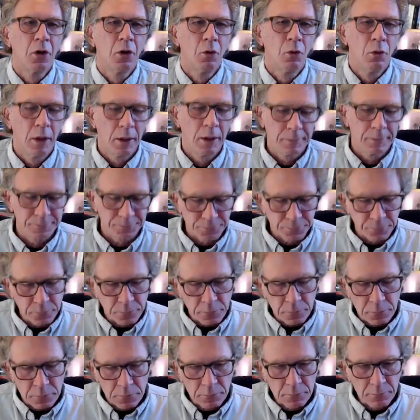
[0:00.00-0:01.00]
Well,
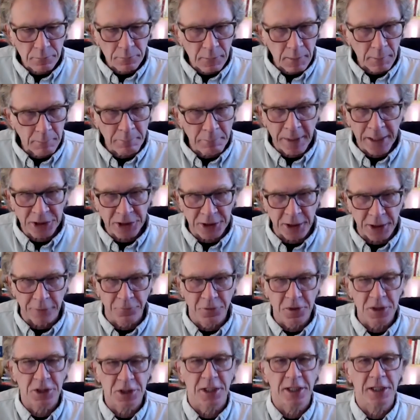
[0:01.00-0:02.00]
basic
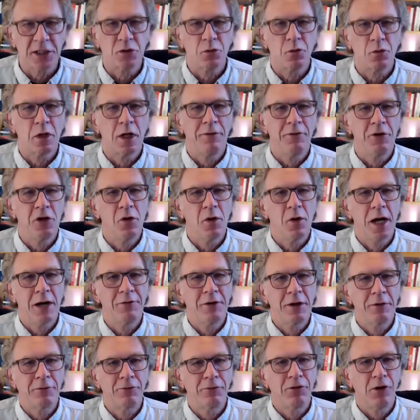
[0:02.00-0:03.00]
physics, whenever you have
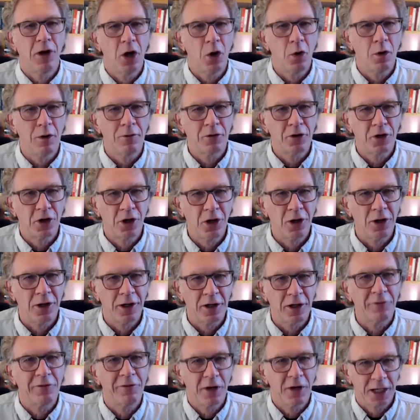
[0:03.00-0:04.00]
a flow of
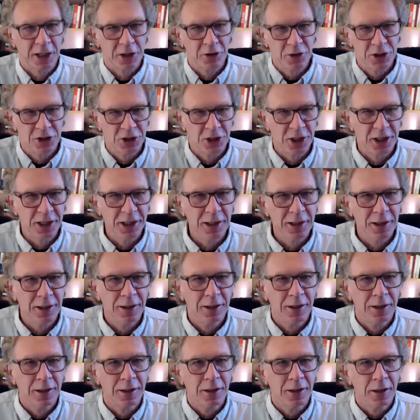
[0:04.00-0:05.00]
current of electricity,
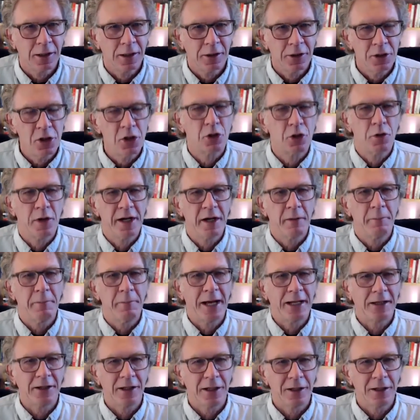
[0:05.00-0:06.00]
you create a
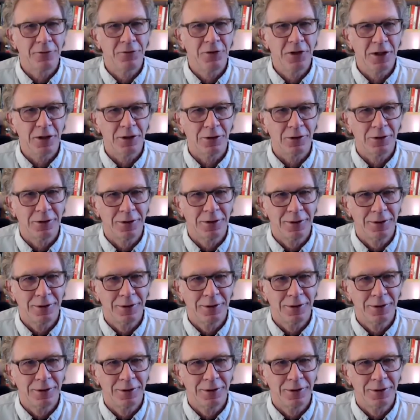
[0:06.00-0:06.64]
magnetic field.